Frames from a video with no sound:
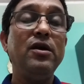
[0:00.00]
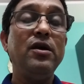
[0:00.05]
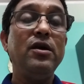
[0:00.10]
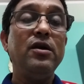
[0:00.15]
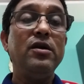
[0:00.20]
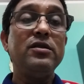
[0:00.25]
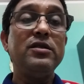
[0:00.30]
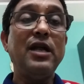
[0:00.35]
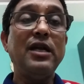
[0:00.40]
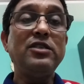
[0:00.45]

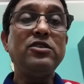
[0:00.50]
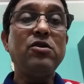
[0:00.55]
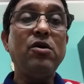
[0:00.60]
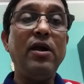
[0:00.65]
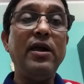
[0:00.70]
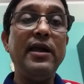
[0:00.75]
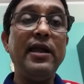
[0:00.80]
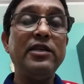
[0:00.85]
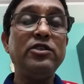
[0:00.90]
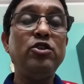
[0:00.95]
that's
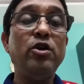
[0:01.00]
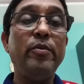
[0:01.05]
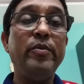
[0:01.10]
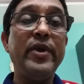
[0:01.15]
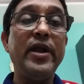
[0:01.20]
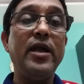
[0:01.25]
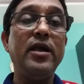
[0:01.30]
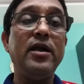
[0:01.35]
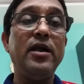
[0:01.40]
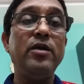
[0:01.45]
called as the
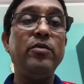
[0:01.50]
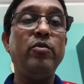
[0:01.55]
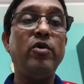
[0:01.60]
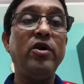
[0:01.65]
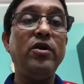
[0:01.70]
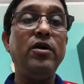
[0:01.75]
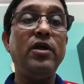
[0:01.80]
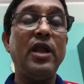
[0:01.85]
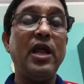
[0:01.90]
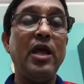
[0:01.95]
bread and
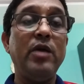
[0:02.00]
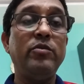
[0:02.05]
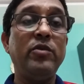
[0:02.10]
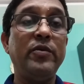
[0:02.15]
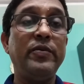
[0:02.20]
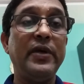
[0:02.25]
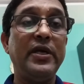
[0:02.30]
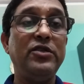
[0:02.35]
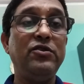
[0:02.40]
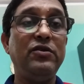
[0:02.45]
butter aim
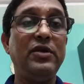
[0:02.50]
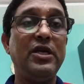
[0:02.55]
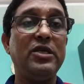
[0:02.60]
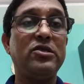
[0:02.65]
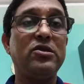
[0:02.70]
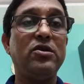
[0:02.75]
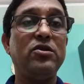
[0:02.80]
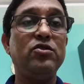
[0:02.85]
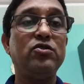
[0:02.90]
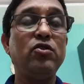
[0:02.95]
of
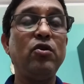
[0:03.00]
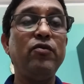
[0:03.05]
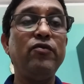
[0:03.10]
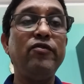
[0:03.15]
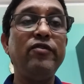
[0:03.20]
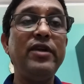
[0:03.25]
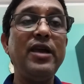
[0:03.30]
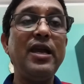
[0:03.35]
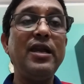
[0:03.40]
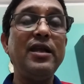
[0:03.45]
education. So
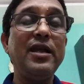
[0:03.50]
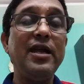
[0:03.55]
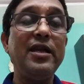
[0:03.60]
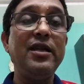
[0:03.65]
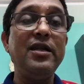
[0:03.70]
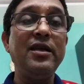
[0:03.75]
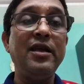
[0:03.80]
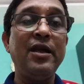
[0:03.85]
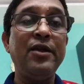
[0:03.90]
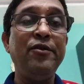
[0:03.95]
we are
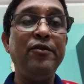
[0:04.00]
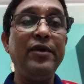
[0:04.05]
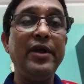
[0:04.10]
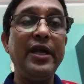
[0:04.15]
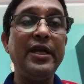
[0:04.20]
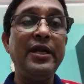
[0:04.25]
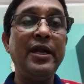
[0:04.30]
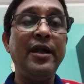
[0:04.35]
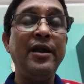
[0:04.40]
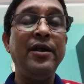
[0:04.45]
getting
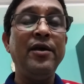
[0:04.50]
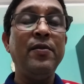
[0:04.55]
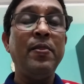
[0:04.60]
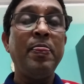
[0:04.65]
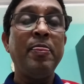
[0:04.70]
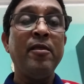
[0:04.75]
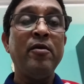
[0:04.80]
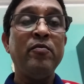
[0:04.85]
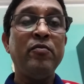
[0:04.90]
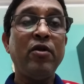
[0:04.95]
educated
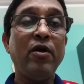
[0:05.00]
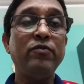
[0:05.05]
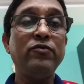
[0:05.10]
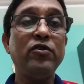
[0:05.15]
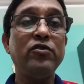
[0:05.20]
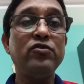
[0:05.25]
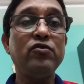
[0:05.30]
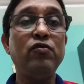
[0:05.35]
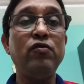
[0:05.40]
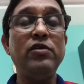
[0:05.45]
from
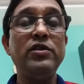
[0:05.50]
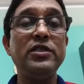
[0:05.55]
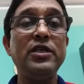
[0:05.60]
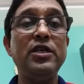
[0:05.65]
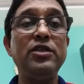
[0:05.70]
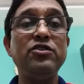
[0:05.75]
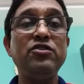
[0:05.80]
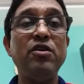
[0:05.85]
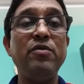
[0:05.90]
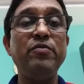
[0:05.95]
the school
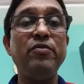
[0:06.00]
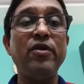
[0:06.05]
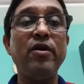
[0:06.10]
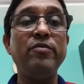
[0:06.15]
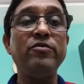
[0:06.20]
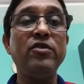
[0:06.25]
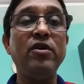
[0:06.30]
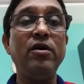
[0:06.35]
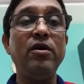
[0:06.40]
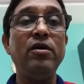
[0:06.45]
system,
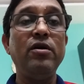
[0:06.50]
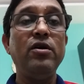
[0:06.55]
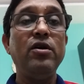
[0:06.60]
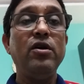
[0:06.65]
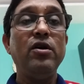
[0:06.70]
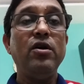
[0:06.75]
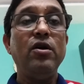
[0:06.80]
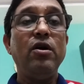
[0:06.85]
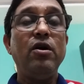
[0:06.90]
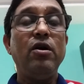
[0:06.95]
from the
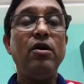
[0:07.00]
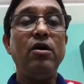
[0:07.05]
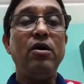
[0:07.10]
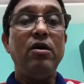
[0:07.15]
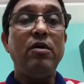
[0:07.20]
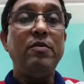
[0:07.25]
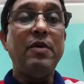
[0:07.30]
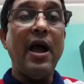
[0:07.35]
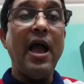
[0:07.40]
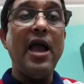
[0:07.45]

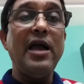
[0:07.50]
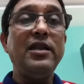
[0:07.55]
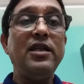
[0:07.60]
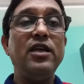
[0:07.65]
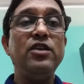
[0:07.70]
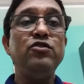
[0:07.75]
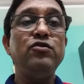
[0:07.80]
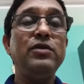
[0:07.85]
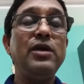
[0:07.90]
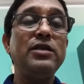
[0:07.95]
higher
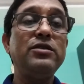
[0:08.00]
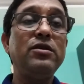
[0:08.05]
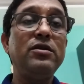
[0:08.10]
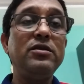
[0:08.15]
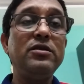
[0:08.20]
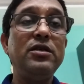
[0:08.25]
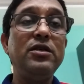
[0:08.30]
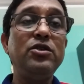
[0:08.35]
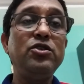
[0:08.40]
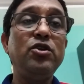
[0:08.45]
education
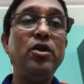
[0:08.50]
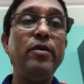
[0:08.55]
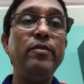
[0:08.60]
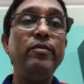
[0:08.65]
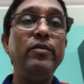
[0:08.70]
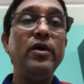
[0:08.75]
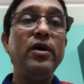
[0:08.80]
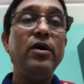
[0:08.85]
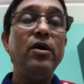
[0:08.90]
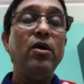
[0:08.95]
system,
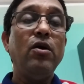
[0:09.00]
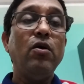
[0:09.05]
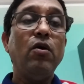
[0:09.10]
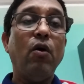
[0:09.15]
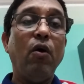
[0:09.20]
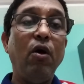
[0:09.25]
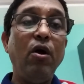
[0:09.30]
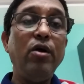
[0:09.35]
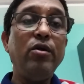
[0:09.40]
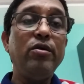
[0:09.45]

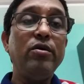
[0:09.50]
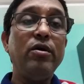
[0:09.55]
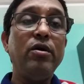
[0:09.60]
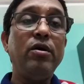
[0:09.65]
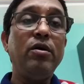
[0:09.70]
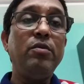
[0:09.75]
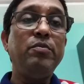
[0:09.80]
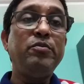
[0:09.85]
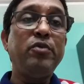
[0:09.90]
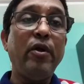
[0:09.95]

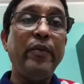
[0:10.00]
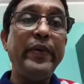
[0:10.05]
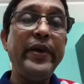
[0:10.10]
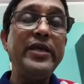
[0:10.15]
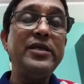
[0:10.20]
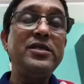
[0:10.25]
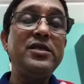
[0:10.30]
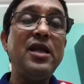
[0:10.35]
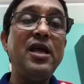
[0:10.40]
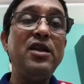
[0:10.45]
or
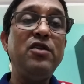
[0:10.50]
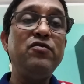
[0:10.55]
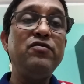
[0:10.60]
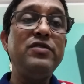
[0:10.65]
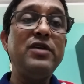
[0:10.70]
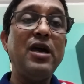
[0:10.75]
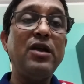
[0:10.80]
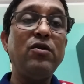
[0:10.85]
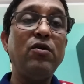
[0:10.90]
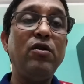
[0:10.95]
professionally
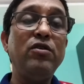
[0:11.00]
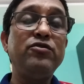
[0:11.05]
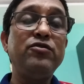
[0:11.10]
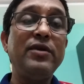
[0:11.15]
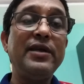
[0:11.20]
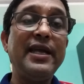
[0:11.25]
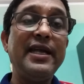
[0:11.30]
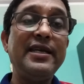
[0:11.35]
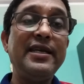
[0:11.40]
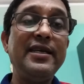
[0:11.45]
we are also
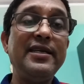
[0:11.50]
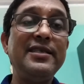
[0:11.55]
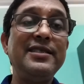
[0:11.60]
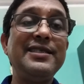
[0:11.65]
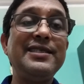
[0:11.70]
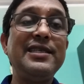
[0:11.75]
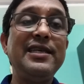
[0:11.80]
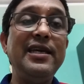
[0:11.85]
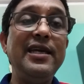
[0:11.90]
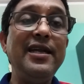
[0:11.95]
getting
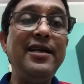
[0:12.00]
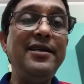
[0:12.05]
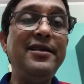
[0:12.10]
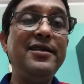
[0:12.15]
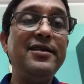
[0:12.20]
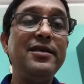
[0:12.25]
skilled,